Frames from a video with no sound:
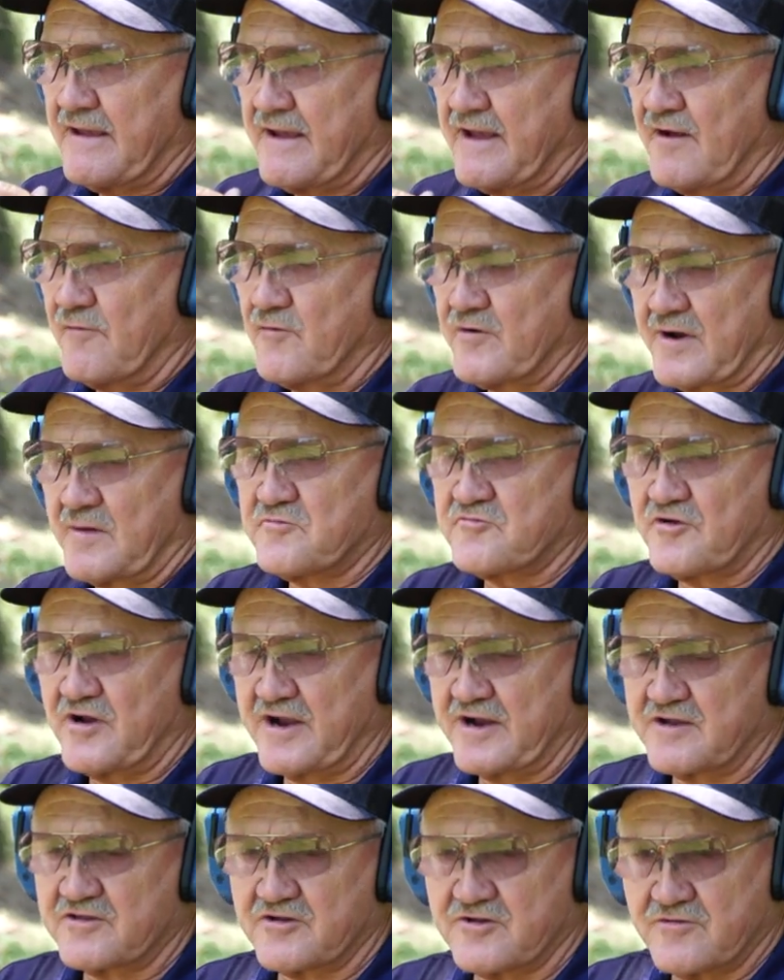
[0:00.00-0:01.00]
And what I'm
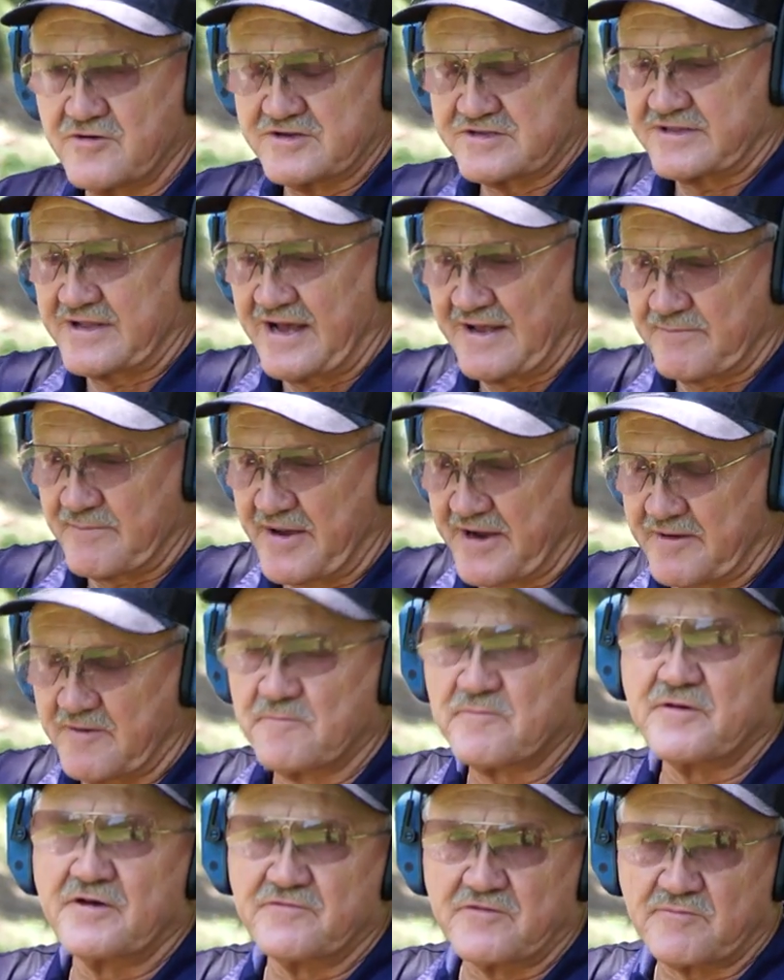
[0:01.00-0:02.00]
trying to do is not make a
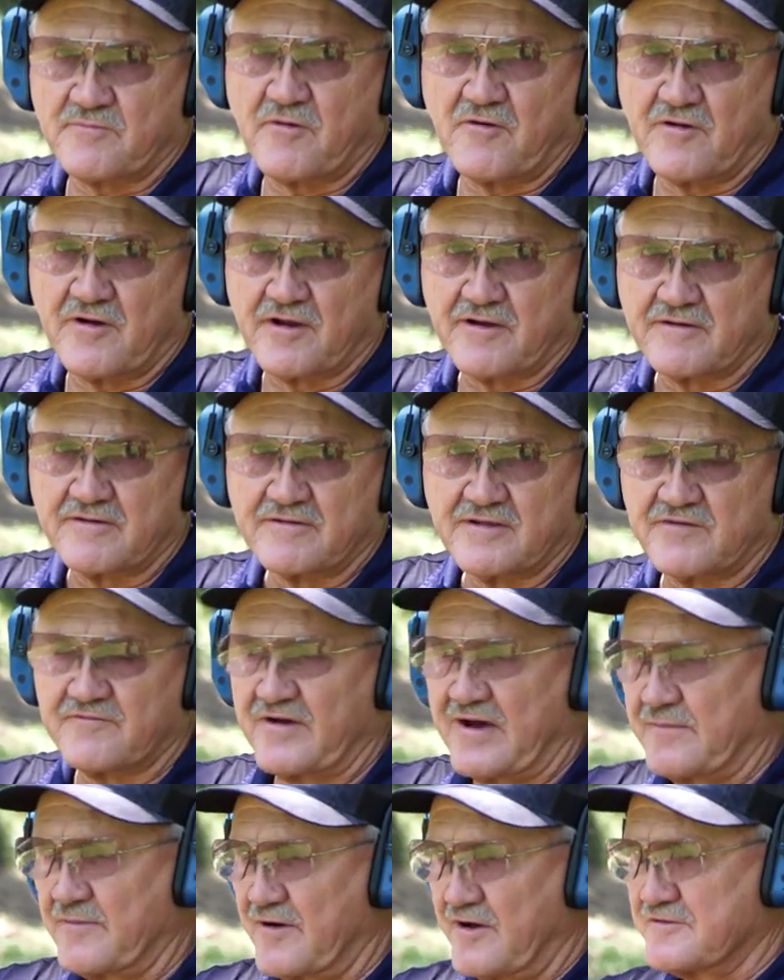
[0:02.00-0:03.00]
pivot point. If
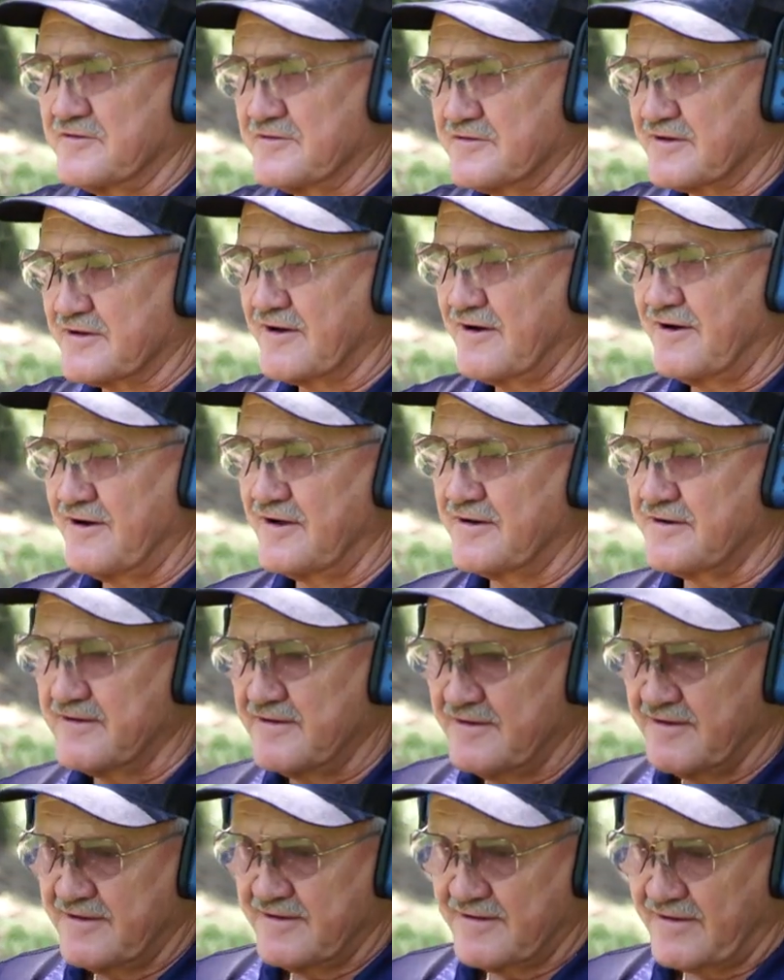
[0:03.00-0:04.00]
I'm under the gun,
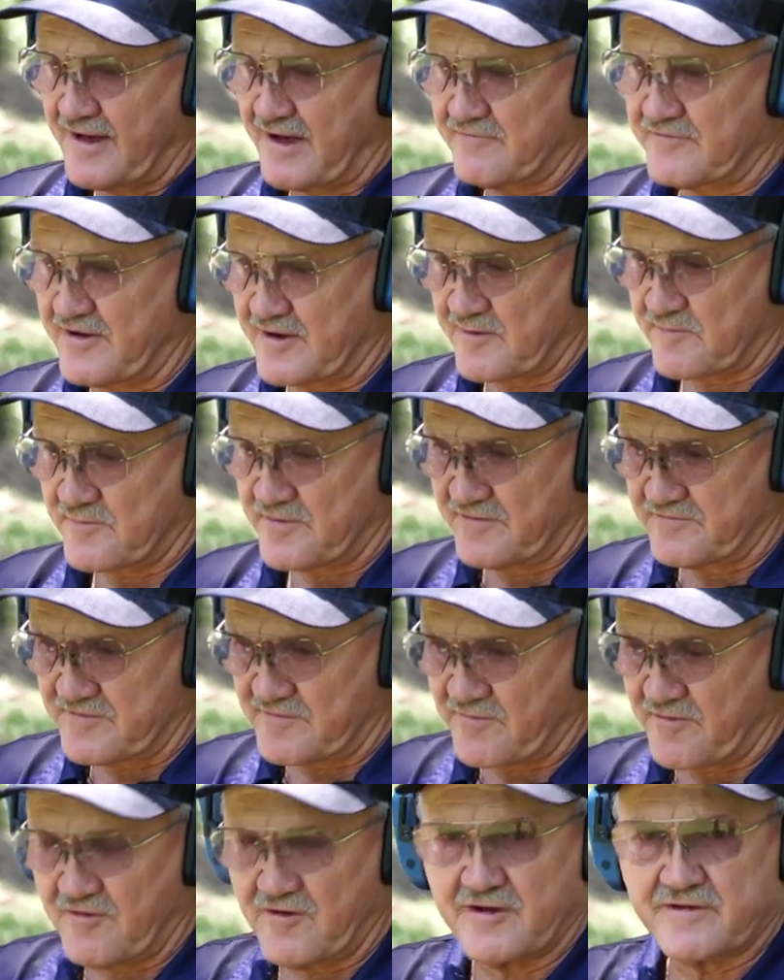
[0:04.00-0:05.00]
I've got a
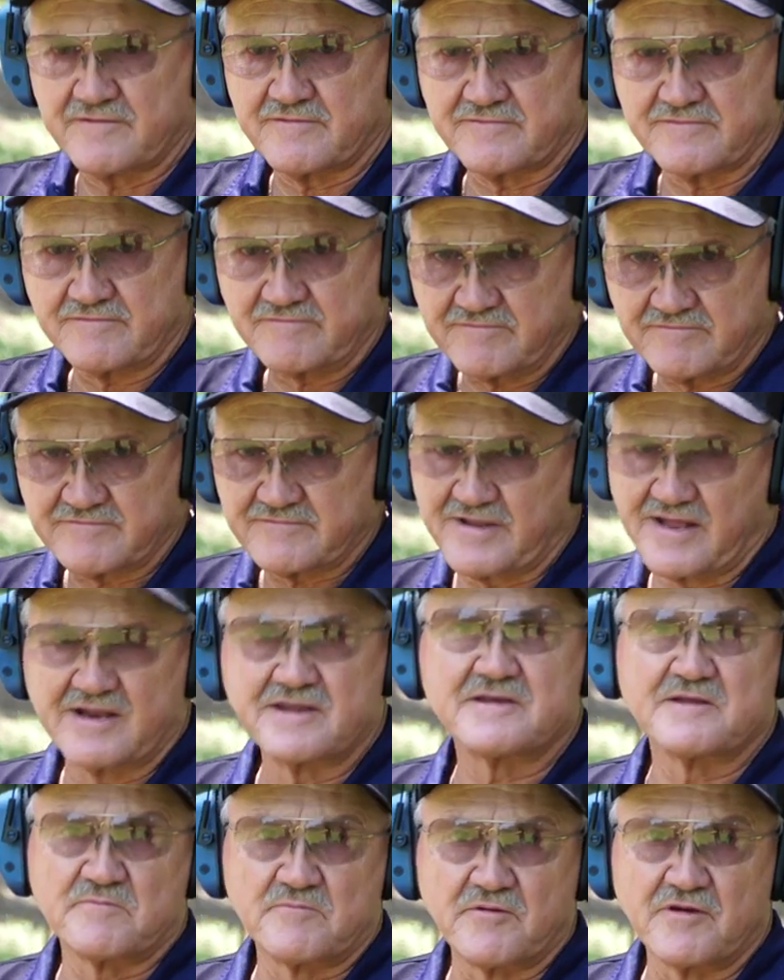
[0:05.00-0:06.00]
pivot point that
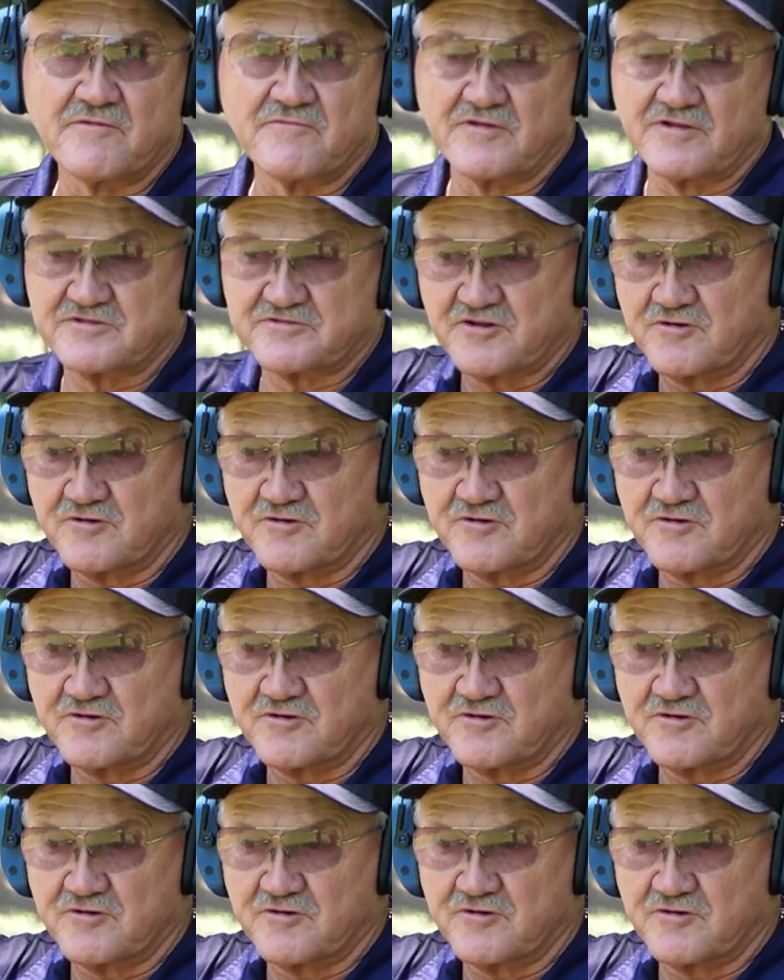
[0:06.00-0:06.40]
it can pivot.